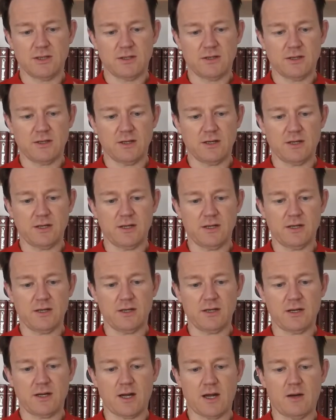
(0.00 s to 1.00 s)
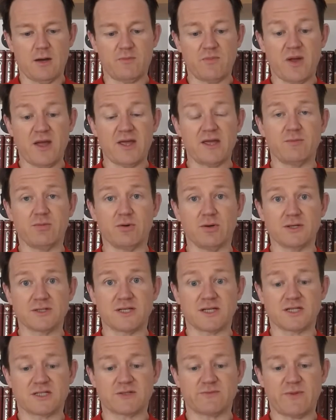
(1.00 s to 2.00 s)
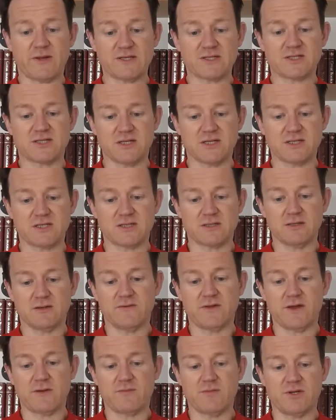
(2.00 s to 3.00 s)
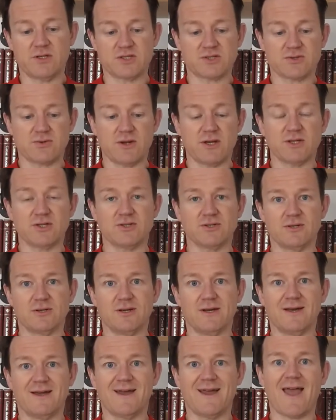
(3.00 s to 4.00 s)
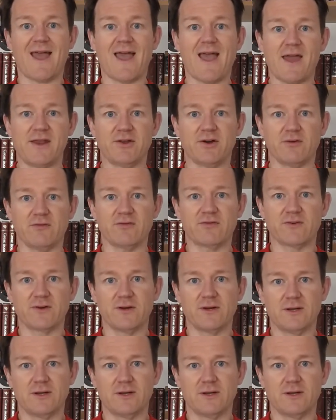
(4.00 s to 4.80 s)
are payable as expenses of the administration ahead of